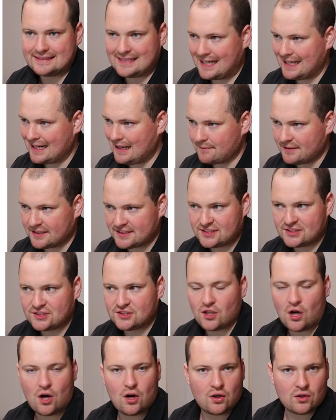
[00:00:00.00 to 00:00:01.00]
setting up the
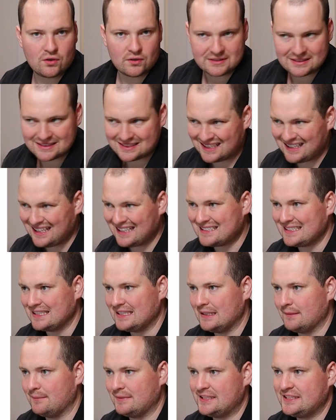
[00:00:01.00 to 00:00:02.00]
stock,
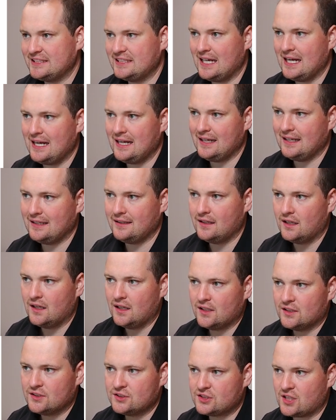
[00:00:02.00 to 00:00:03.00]
selecting your machine.
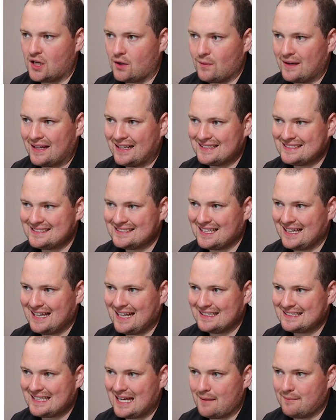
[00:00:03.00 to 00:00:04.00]
So we're gonna
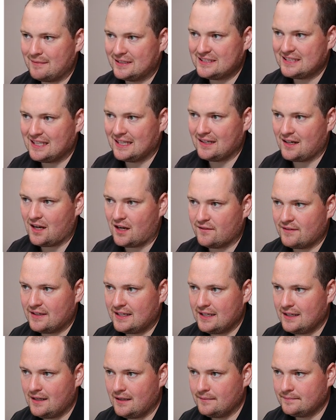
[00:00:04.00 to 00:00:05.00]
select our machine over
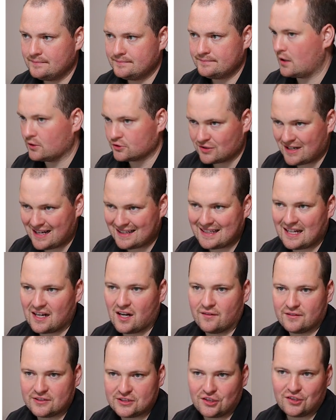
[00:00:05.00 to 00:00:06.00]
here. I'll drag
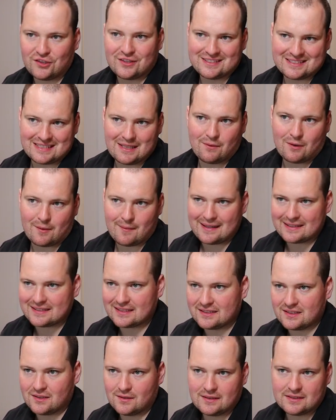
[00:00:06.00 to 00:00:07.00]
that over so you can see what I'm
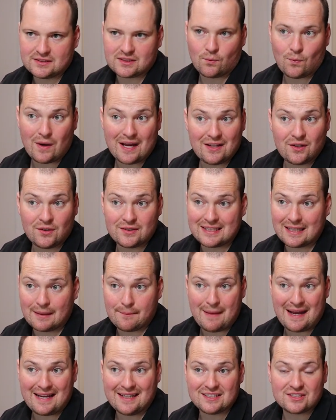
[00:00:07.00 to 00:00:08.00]
actually doing. So we're using
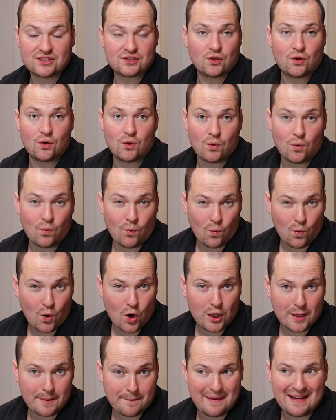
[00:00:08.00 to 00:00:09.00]
a MakerStore
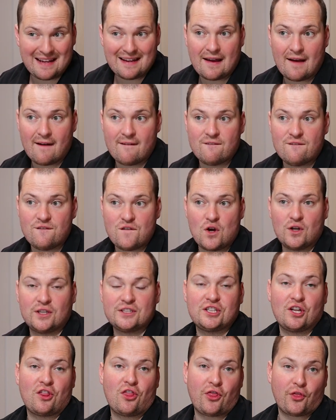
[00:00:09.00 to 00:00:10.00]
Workpiece
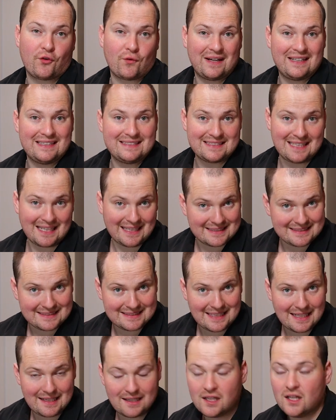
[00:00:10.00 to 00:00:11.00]
version 3
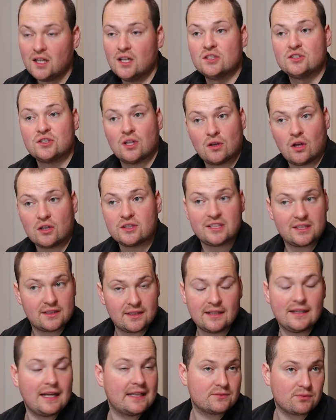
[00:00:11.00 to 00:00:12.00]
CNC. So
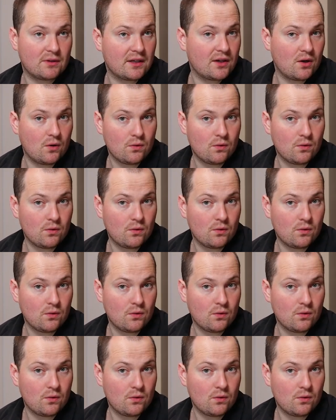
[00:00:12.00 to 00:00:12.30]
logically, that's what I